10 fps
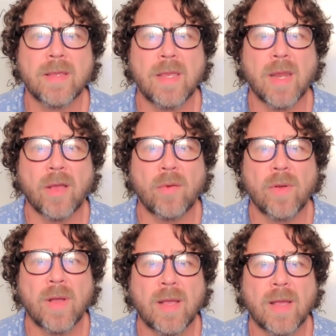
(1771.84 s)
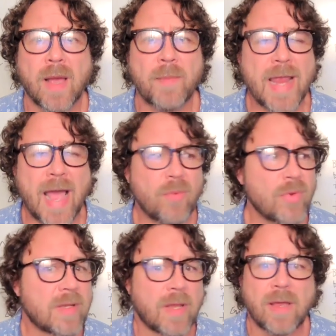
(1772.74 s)
I mean, I
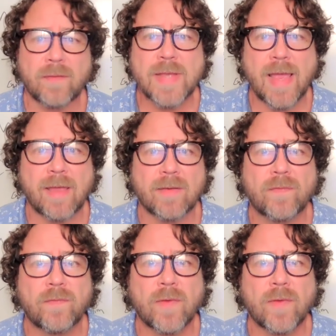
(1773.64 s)
would love to have